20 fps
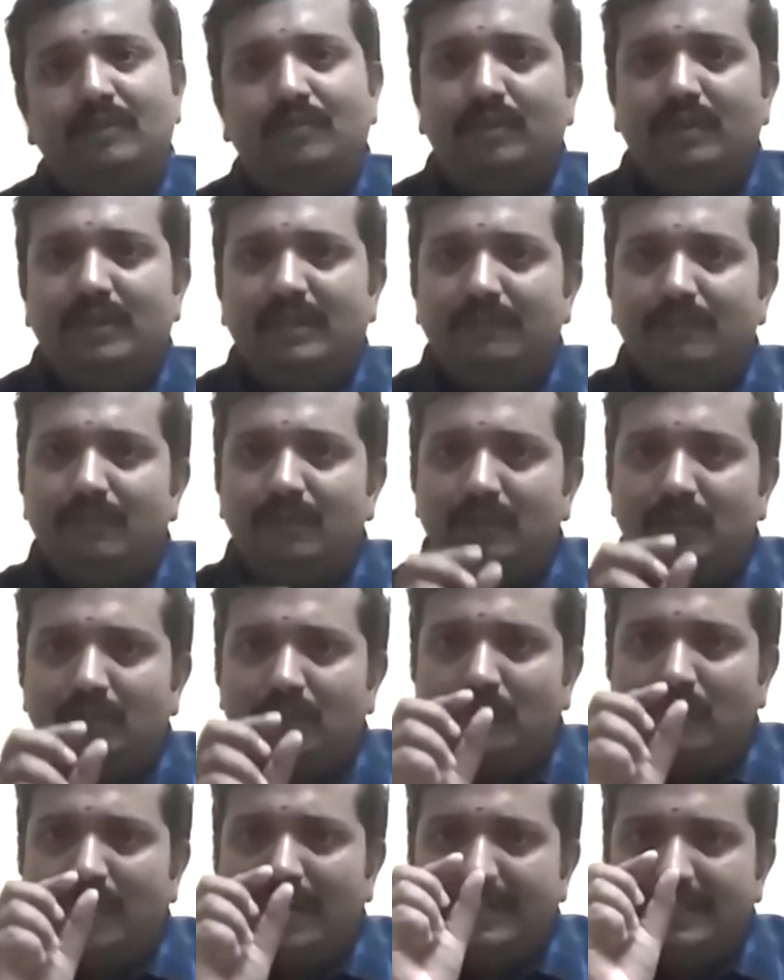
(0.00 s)
if you are
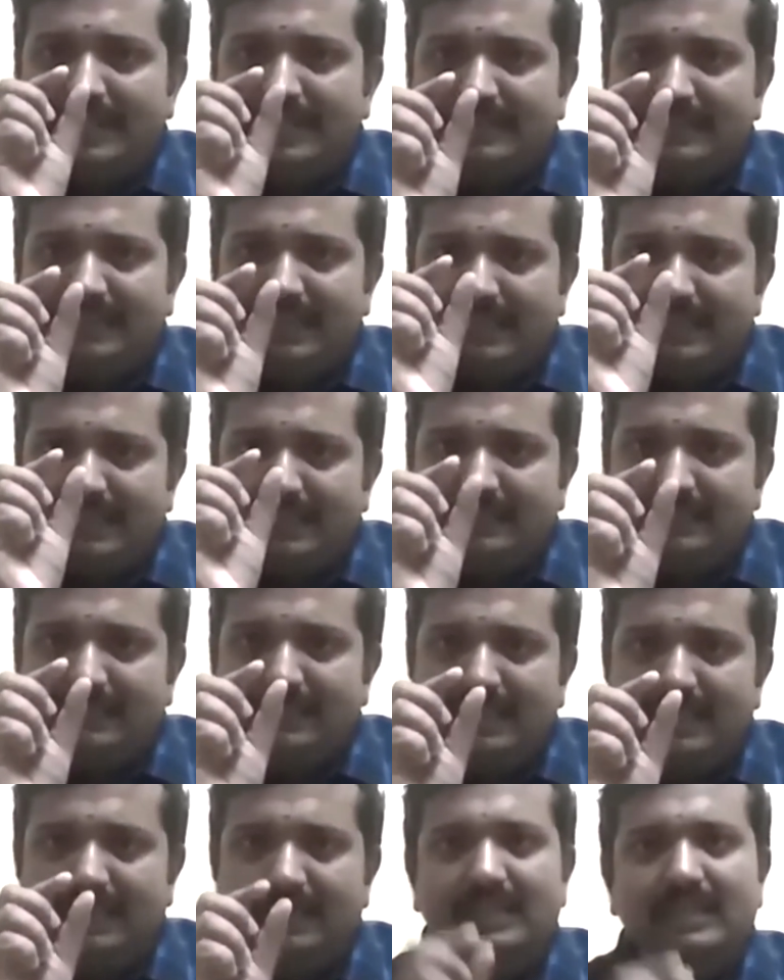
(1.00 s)
able to understand the
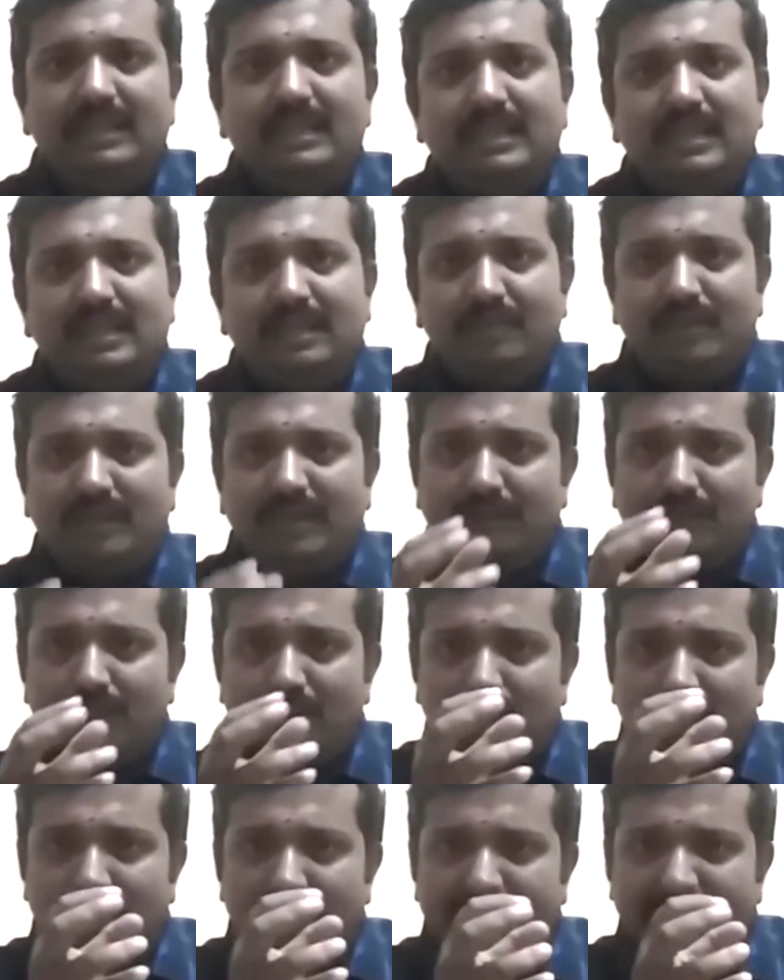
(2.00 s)
cell, if you are
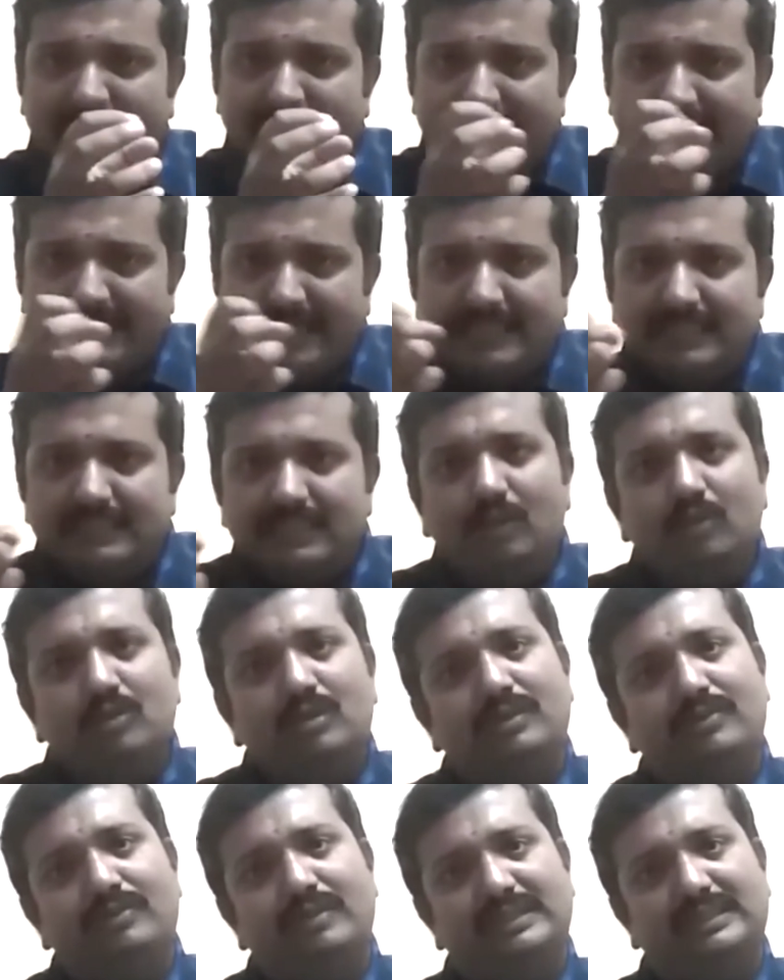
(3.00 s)
able to take things
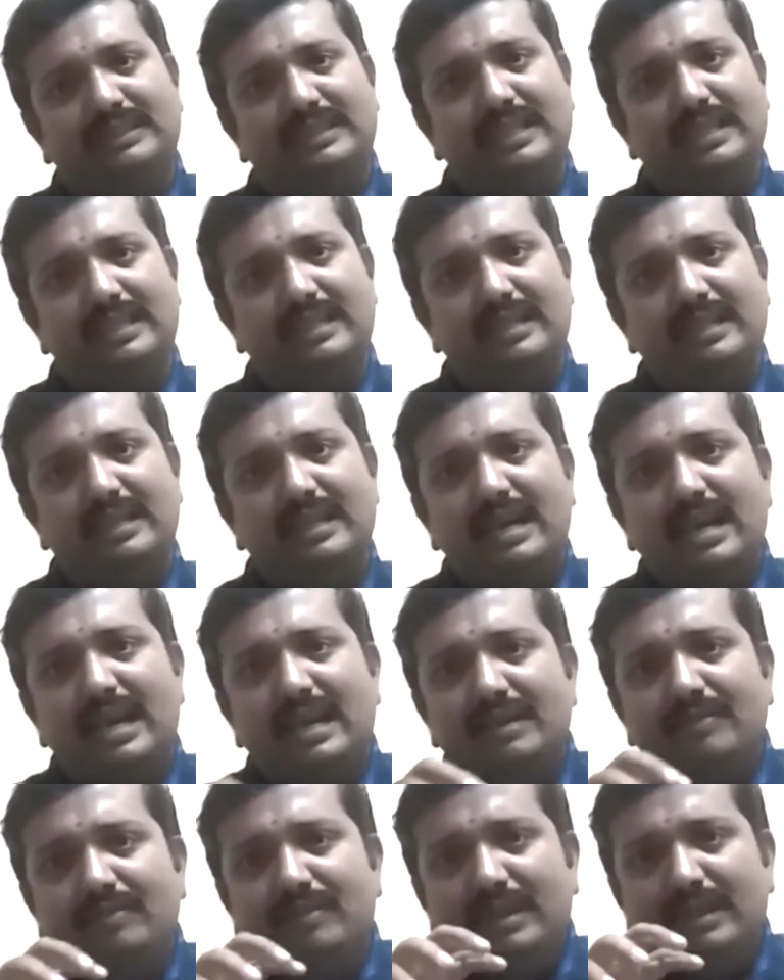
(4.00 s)
out of a cell,
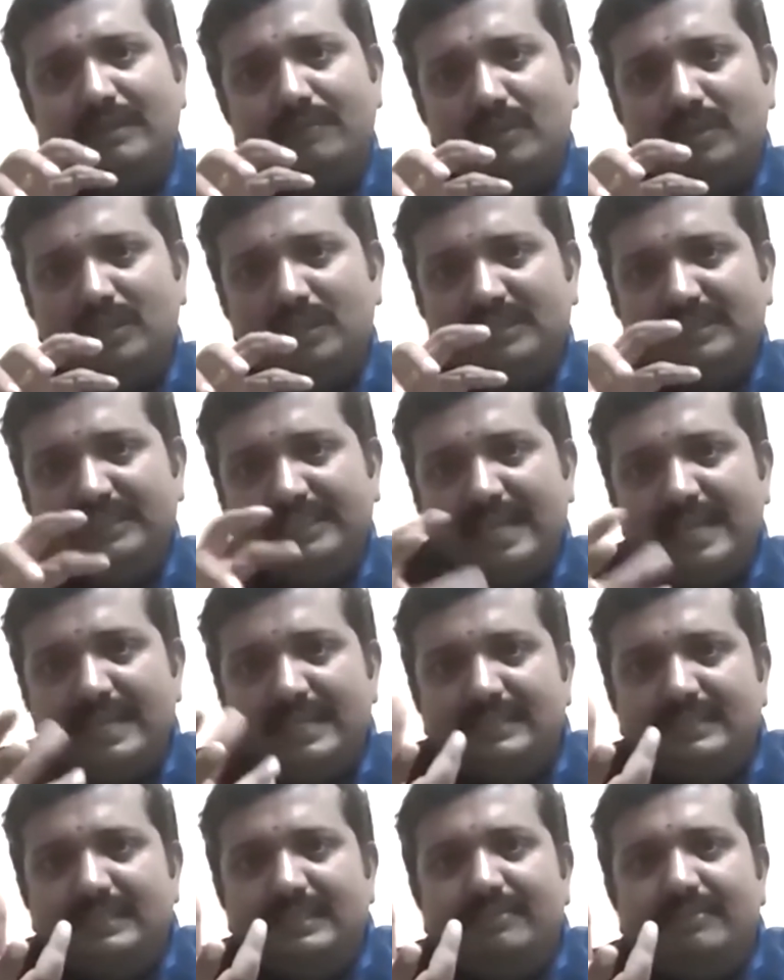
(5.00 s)
and if you are able to
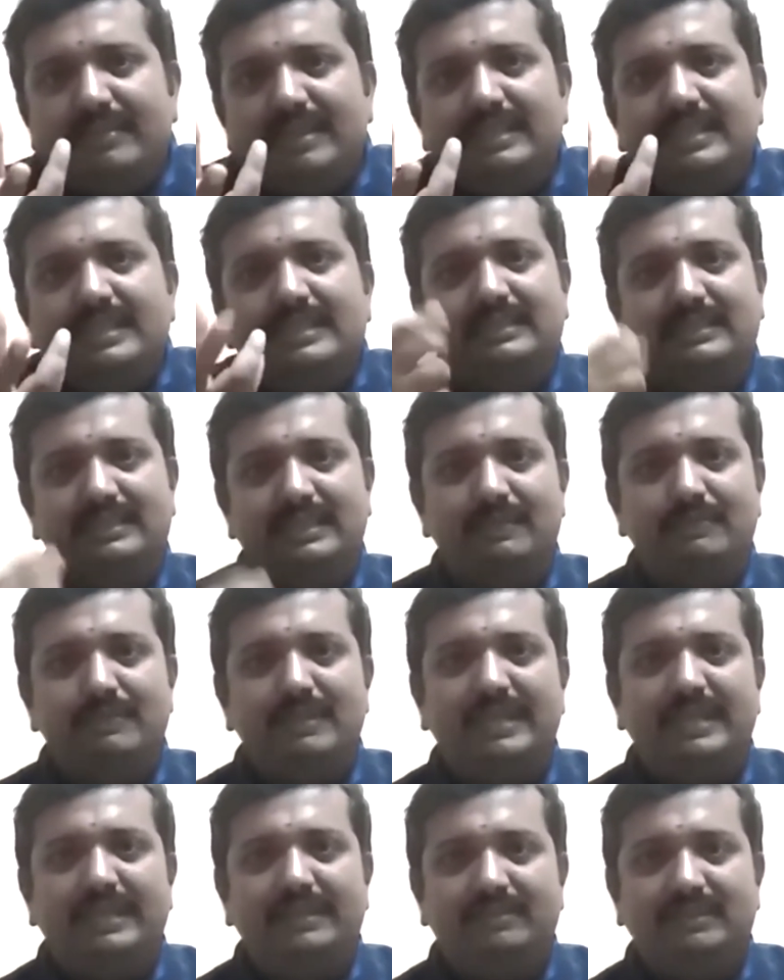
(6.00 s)
change the way that cell
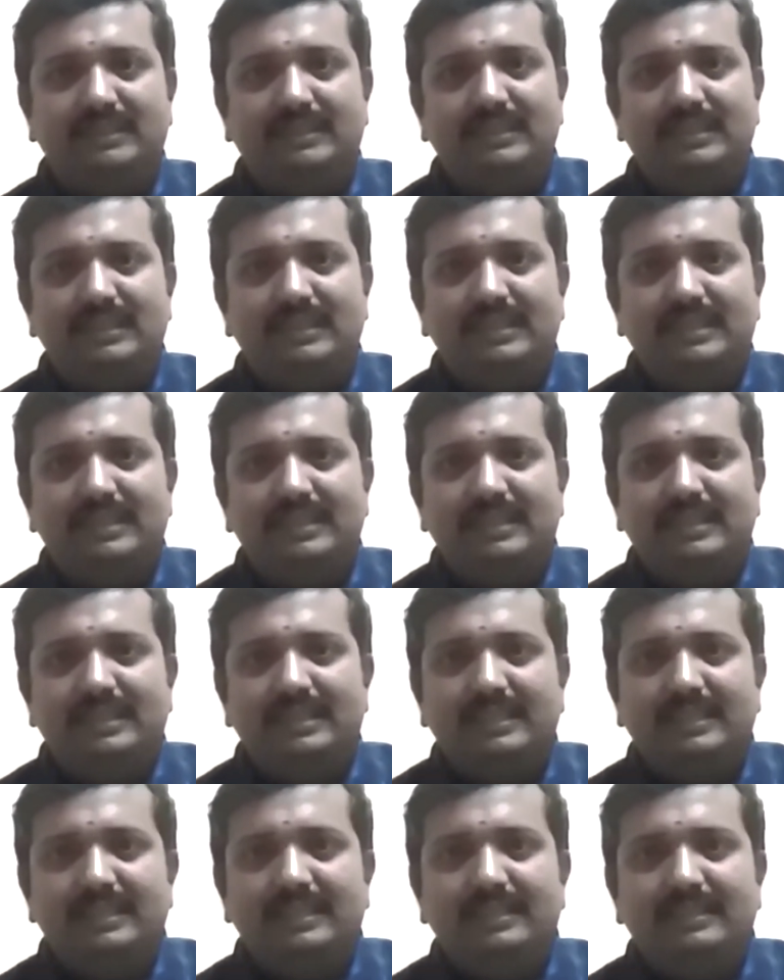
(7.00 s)
behaves
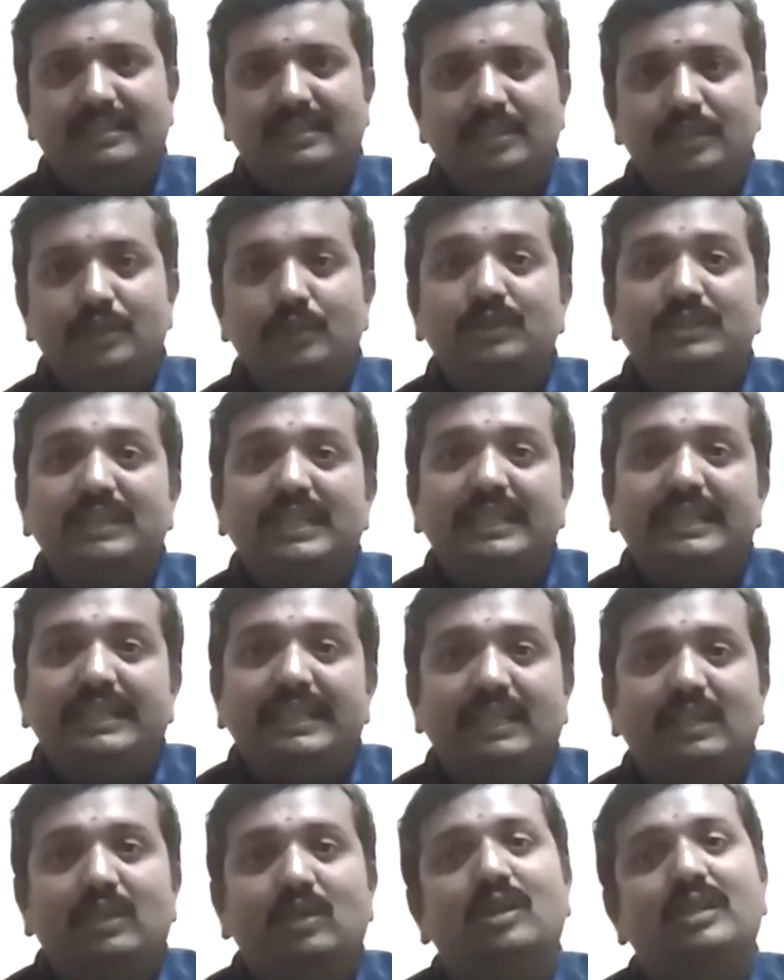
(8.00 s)
using
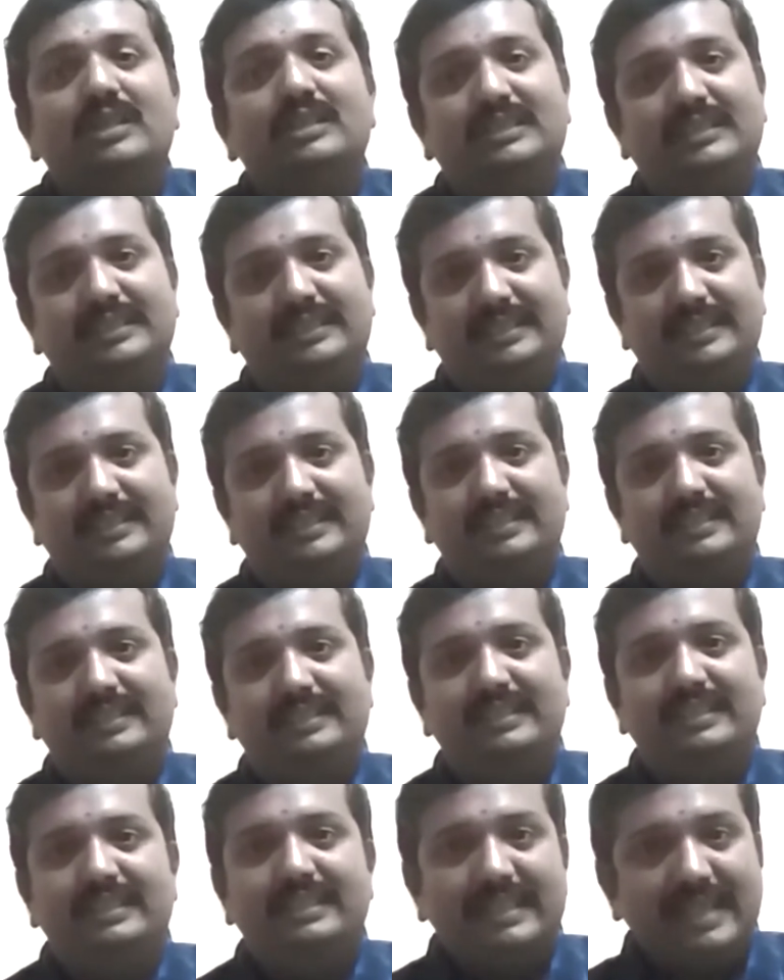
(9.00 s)
technology,
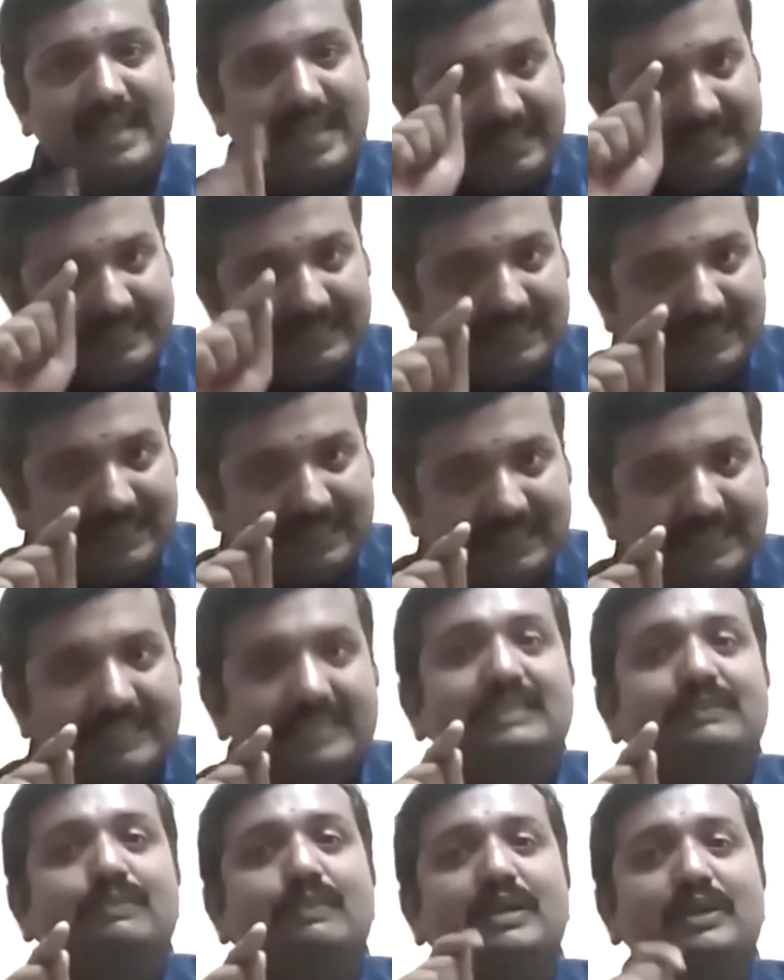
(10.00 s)
then that
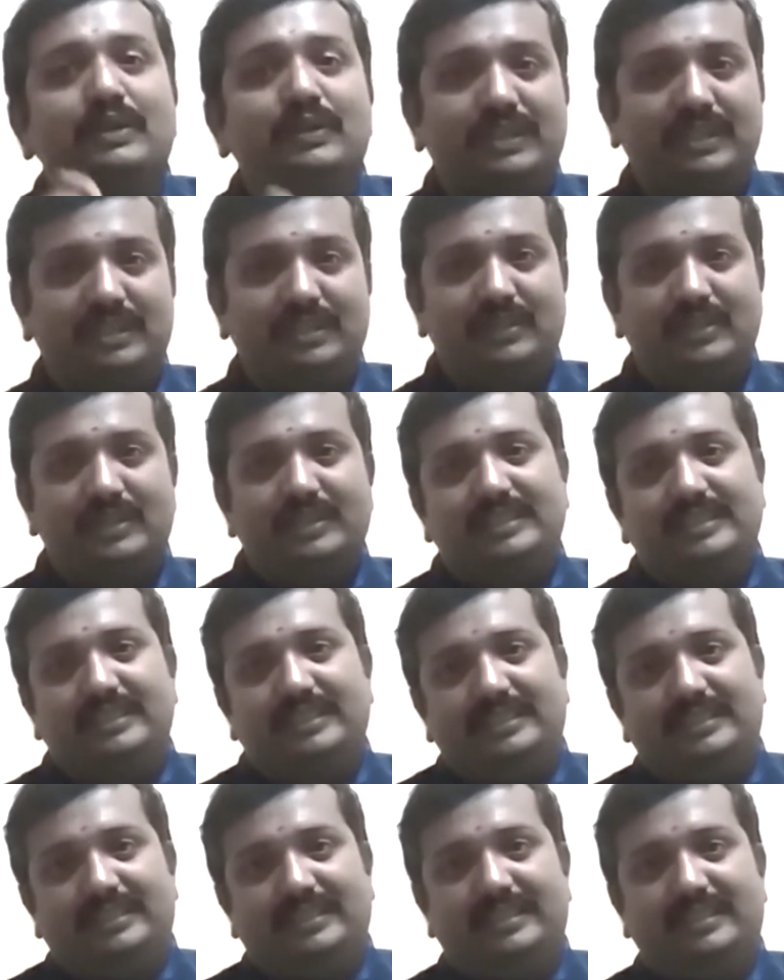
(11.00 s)
is biotechnology.